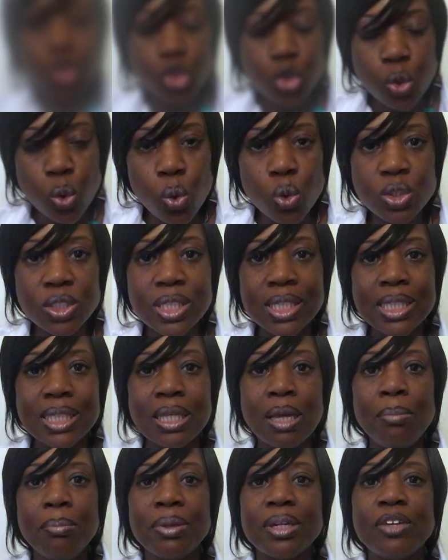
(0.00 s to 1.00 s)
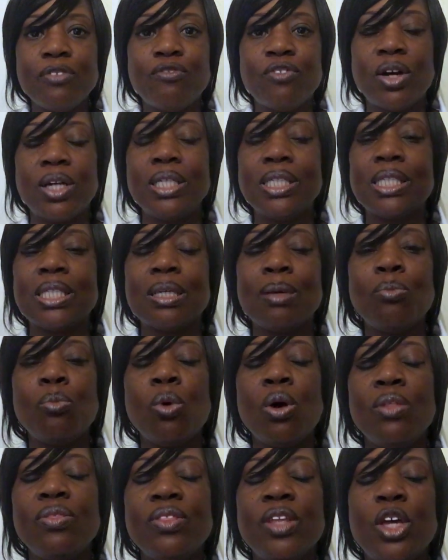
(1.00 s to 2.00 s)
Talk to somebody, find
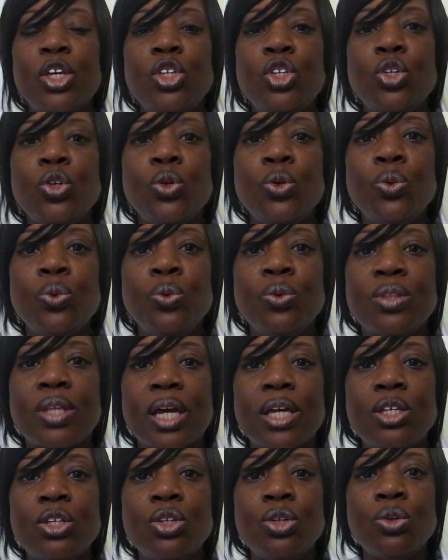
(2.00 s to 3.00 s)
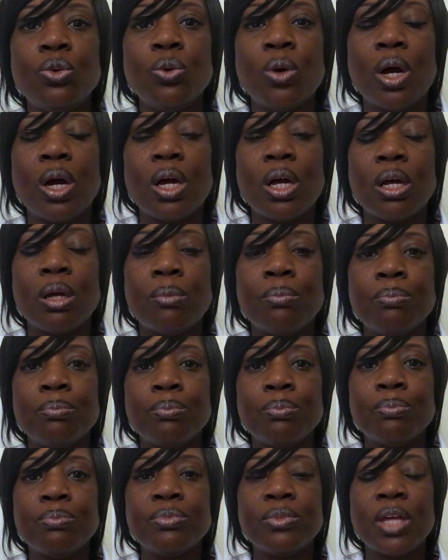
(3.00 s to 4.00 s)
someone that you that you um
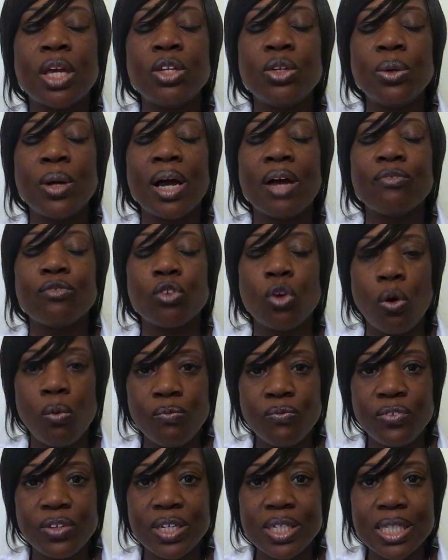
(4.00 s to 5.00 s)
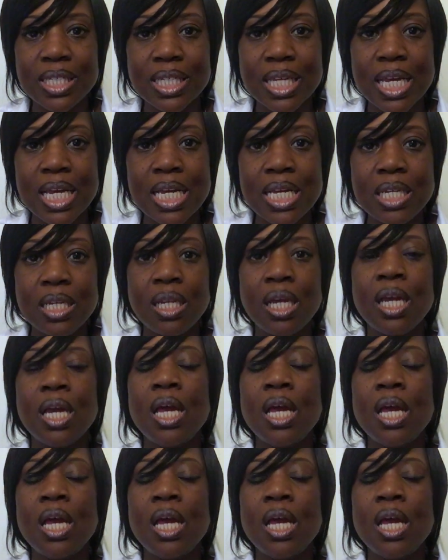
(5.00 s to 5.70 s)
that you have confidence in